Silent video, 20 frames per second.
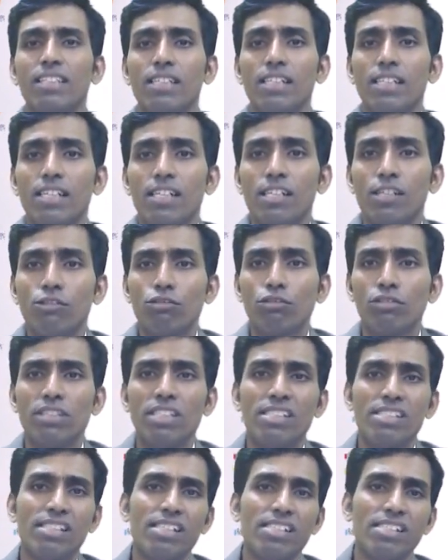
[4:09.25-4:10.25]
So
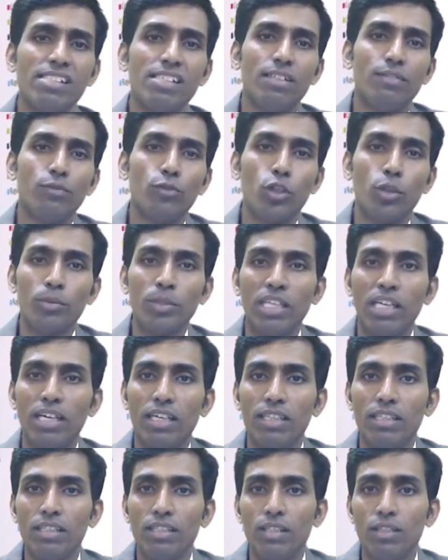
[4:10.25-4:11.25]
this is the
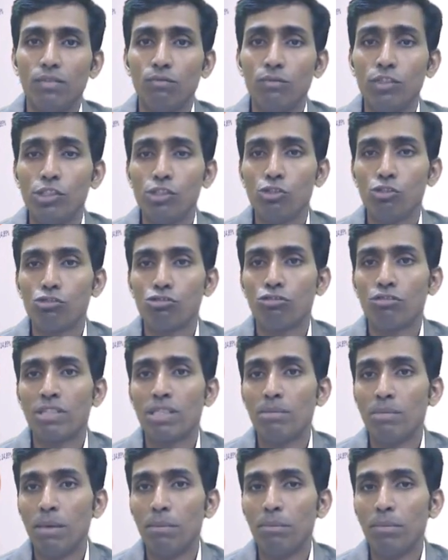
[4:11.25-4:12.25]
formula which you should
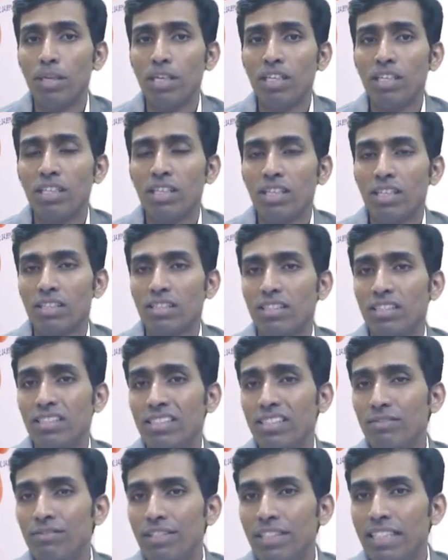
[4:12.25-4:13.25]
remember. The
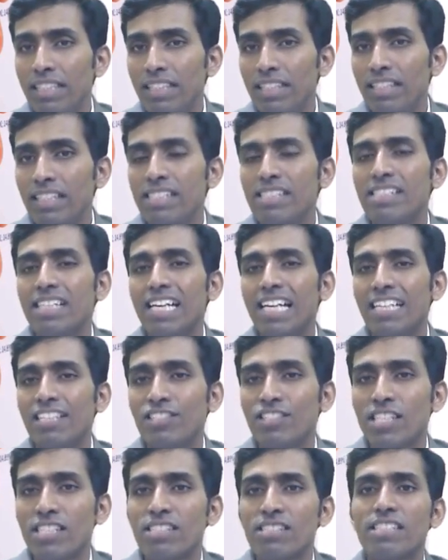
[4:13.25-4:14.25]
dividend is
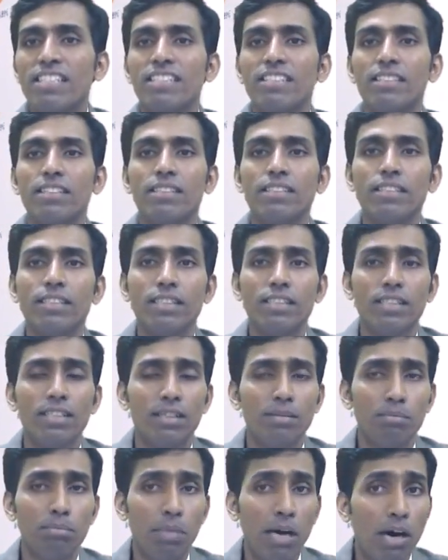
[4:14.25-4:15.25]
adjusted in the
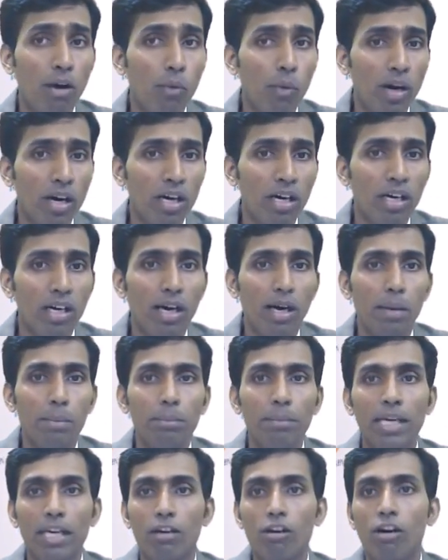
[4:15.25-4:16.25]
power
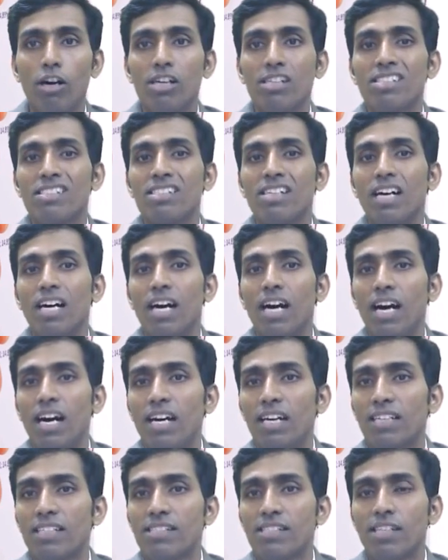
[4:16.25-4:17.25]
because the R
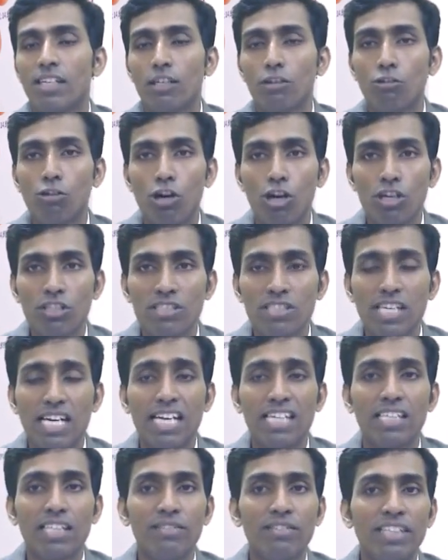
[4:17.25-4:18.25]
is the cost
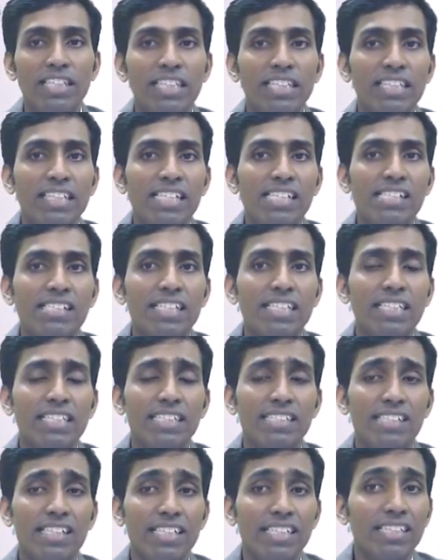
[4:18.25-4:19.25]
and dividend is
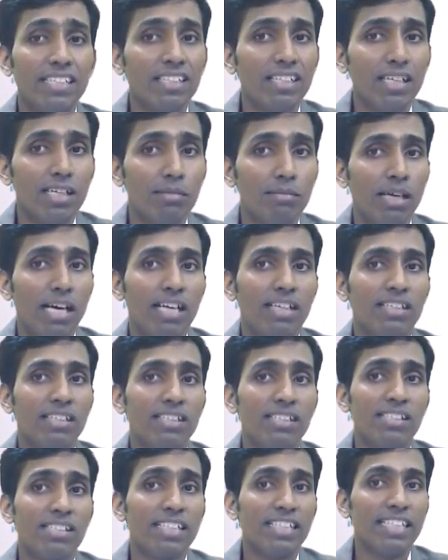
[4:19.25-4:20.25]
the income and it
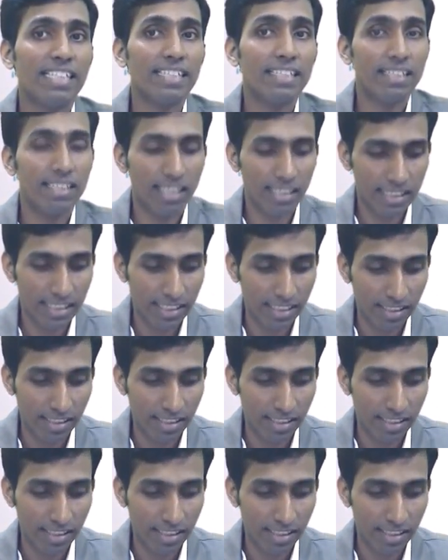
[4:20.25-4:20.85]
is getting deducted.